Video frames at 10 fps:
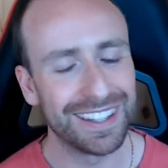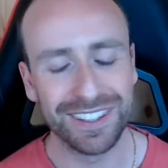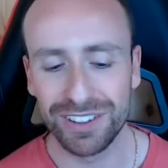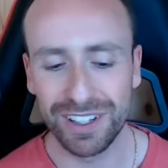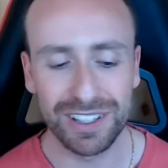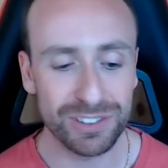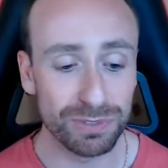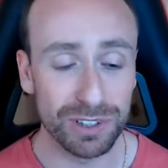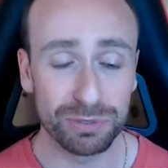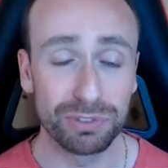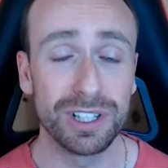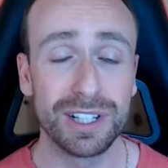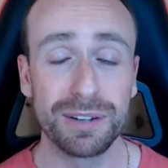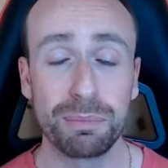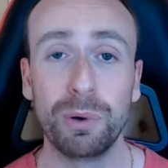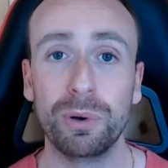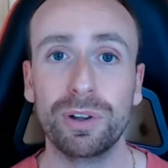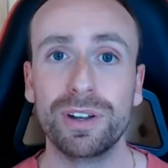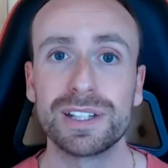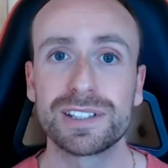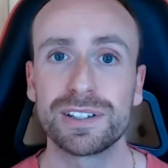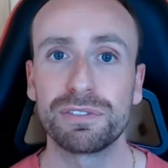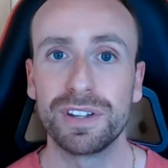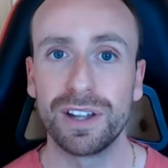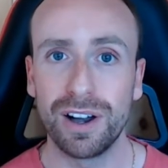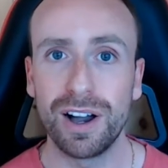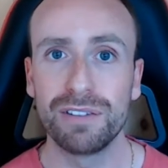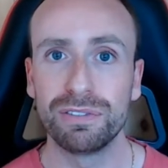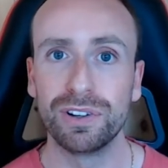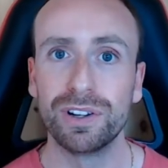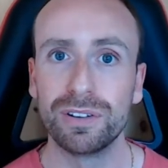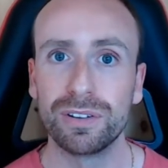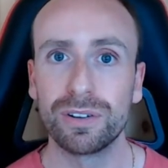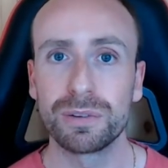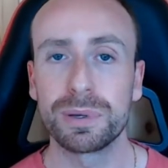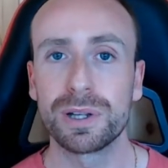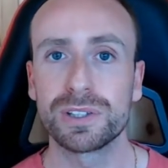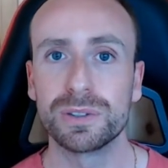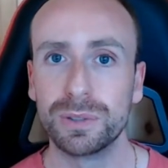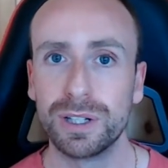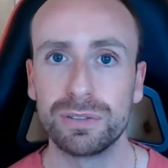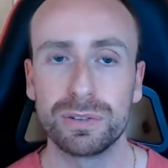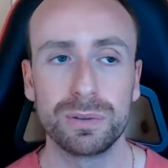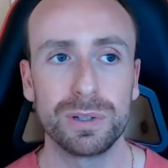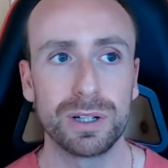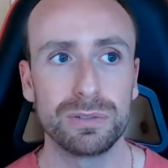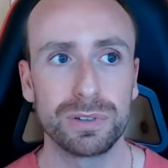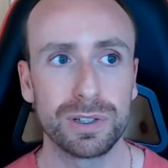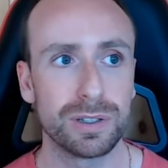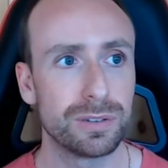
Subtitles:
It's really important. It's something that I've learned on a personal level over